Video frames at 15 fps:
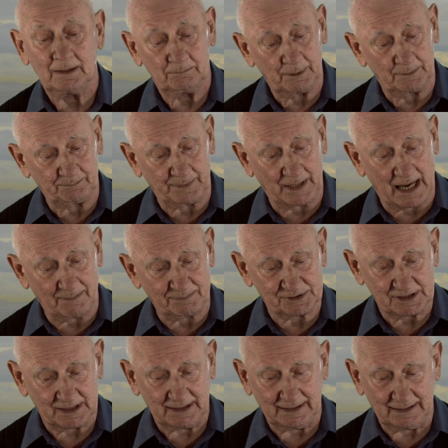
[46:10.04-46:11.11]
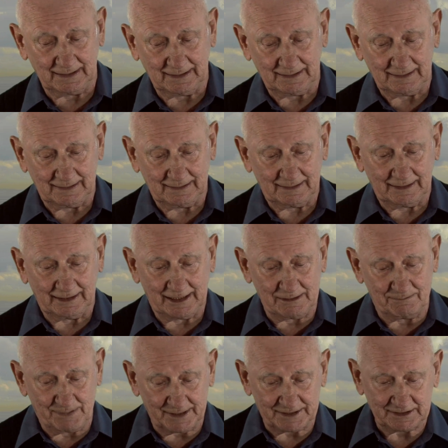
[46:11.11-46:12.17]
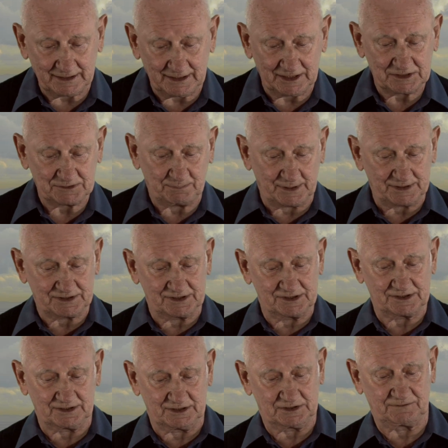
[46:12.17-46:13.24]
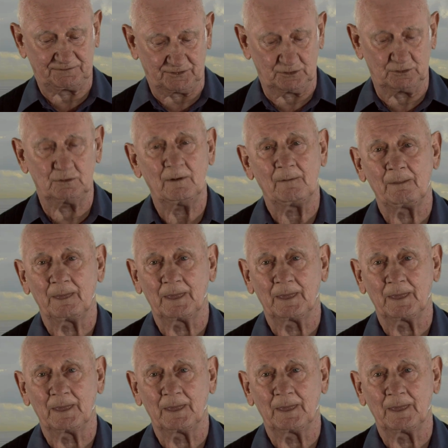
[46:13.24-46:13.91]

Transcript: But perhaps he better expresses this view